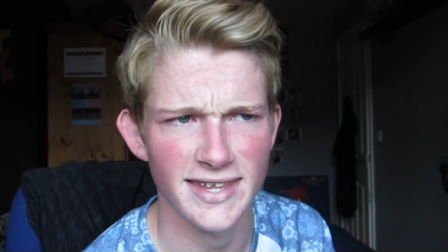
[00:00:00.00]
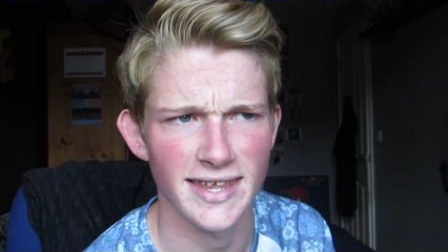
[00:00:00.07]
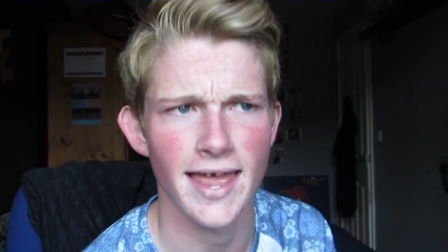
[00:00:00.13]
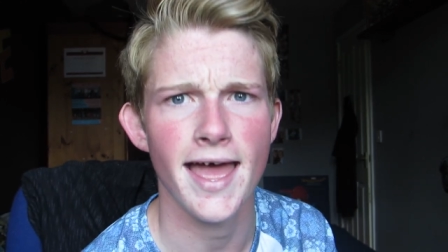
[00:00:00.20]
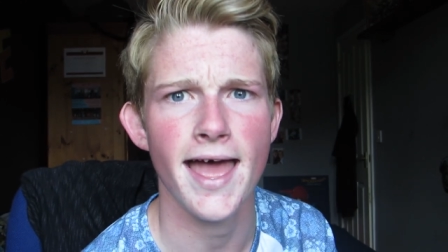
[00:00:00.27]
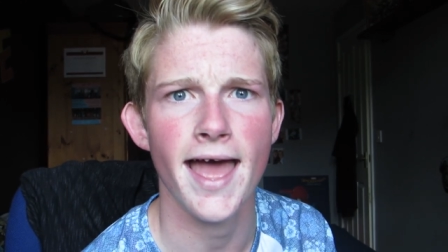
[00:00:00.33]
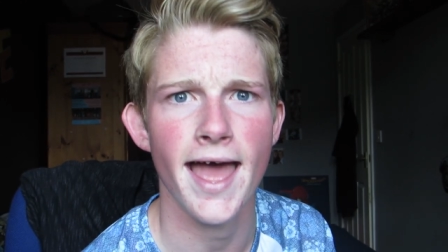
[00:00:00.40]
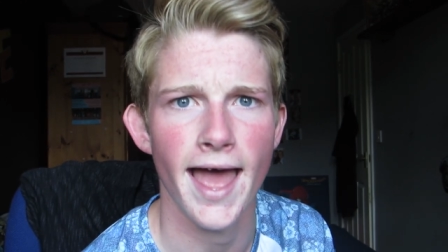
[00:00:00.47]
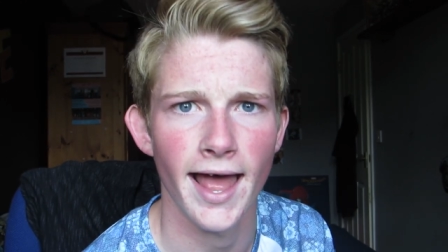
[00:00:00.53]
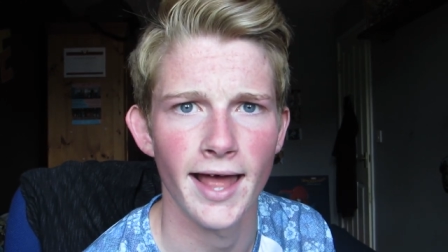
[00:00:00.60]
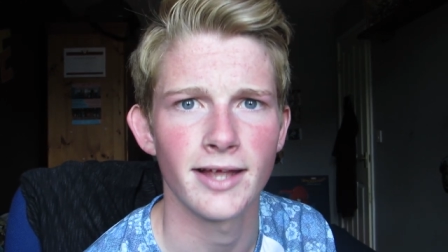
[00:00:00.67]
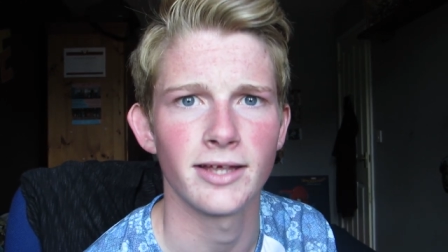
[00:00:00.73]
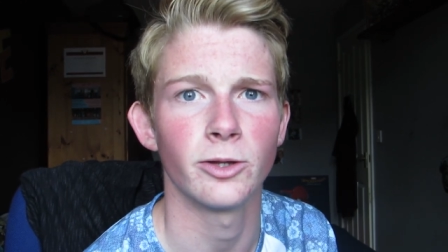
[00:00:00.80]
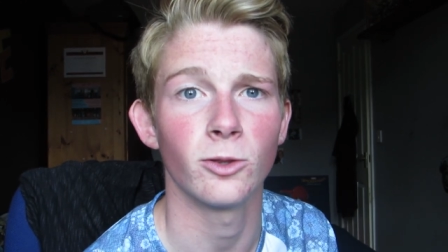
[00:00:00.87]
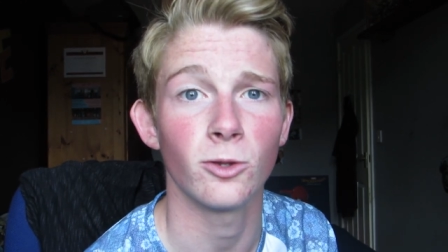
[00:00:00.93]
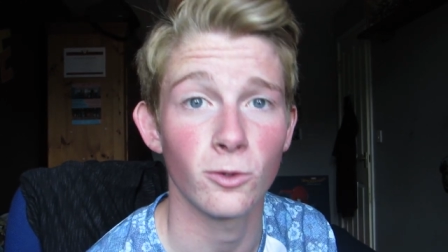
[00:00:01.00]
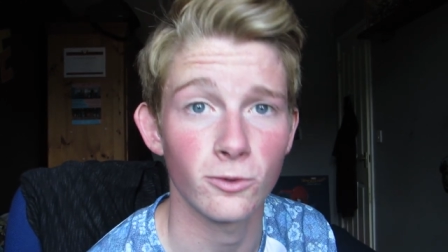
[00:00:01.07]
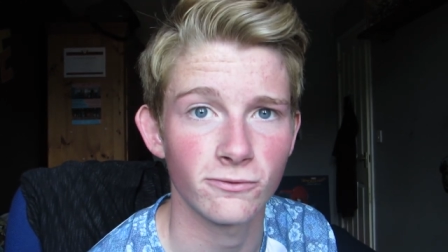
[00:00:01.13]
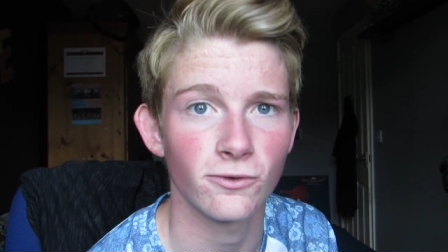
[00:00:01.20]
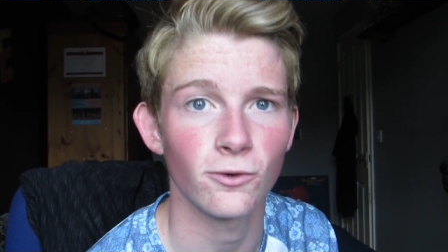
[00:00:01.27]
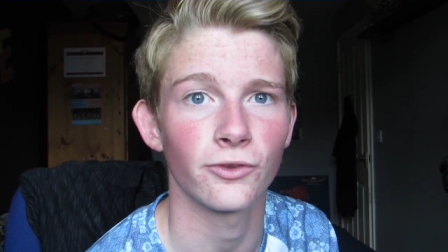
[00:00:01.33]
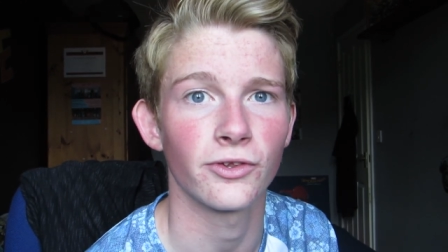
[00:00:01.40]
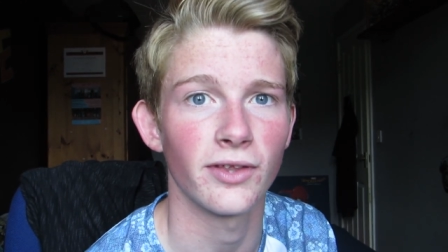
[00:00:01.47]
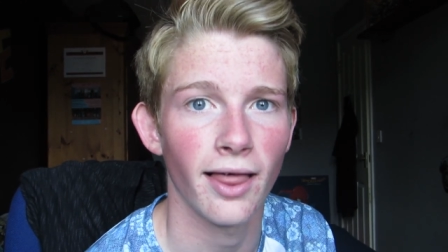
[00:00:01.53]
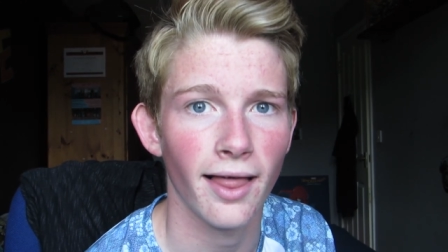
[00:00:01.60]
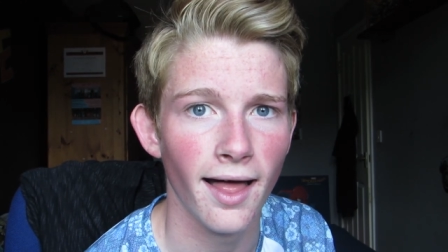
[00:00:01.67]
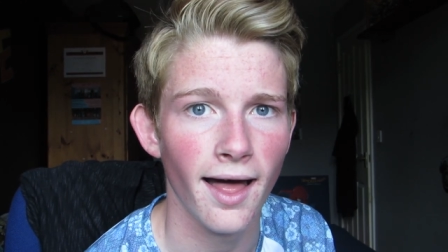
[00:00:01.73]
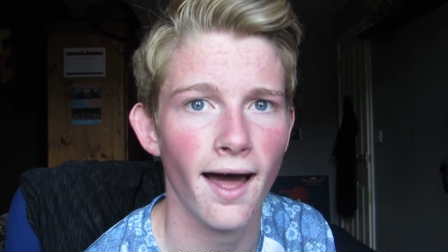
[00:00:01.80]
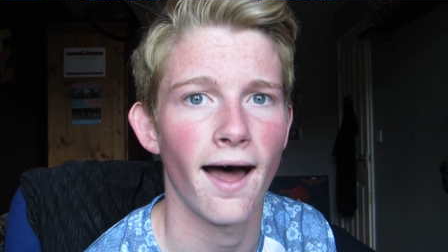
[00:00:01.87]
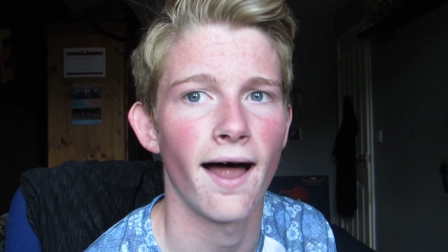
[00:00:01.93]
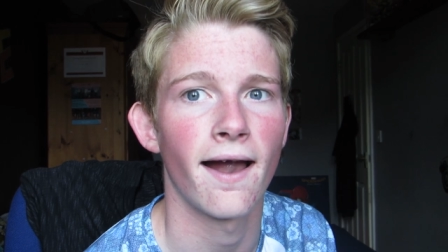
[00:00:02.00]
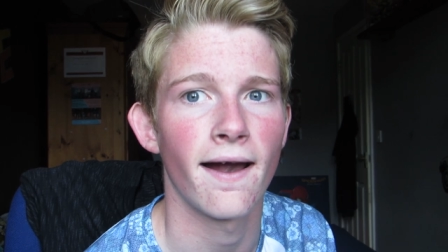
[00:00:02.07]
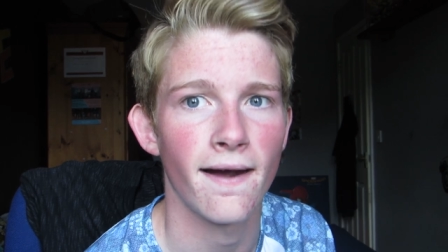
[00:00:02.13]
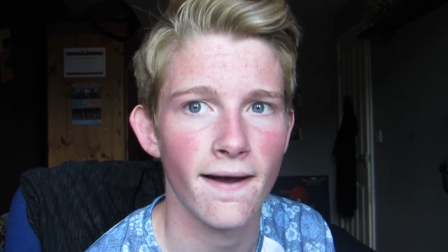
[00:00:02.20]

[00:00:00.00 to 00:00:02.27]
Yeah, you look forward to that.